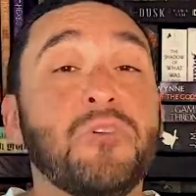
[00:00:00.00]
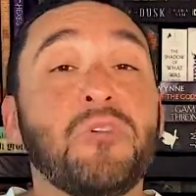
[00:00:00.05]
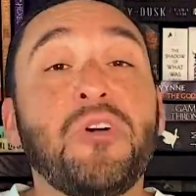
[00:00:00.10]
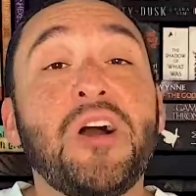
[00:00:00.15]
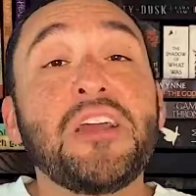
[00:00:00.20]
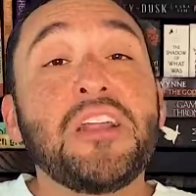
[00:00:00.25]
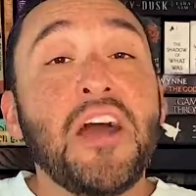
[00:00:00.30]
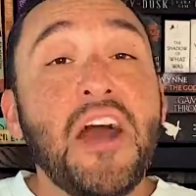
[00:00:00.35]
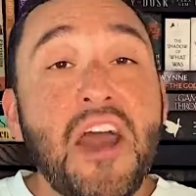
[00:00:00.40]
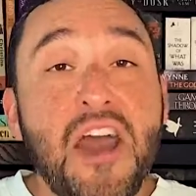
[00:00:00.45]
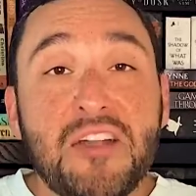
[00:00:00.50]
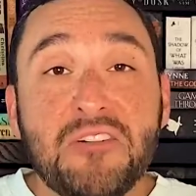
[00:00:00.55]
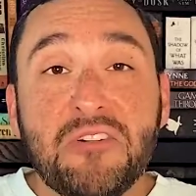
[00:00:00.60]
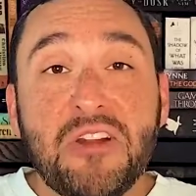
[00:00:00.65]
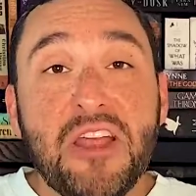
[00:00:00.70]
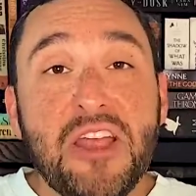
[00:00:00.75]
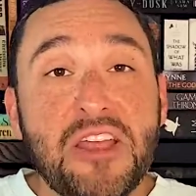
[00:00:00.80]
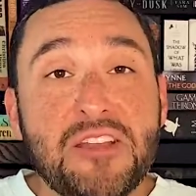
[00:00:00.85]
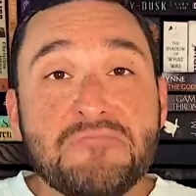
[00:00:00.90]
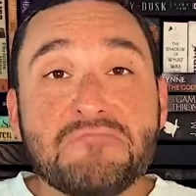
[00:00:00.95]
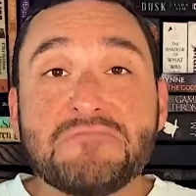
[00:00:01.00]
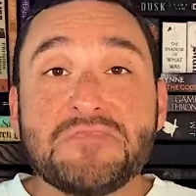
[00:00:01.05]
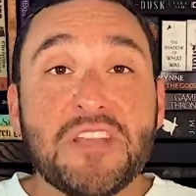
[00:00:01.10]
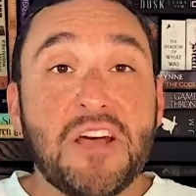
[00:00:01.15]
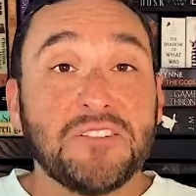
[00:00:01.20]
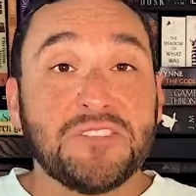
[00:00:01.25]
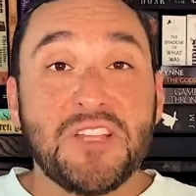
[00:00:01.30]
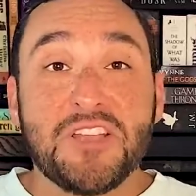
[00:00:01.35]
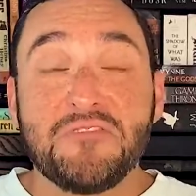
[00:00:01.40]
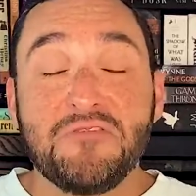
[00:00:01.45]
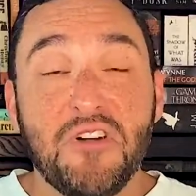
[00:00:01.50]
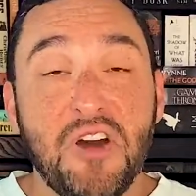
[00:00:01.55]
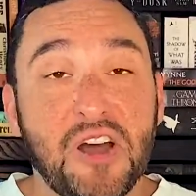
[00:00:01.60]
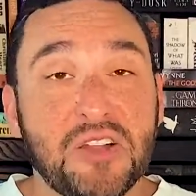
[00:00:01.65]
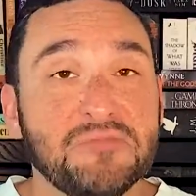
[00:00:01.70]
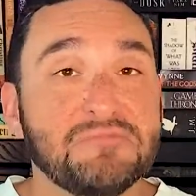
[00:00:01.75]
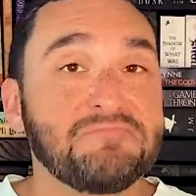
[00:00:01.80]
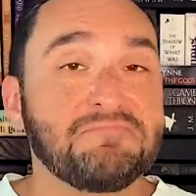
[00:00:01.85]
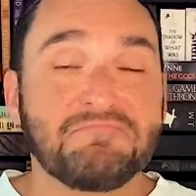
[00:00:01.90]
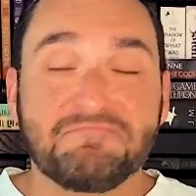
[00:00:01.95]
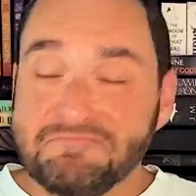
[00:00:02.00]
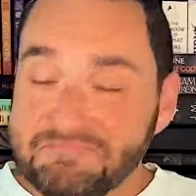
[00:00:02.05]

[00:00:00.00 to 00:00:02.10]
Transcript: Why not, right? Sounds like fun.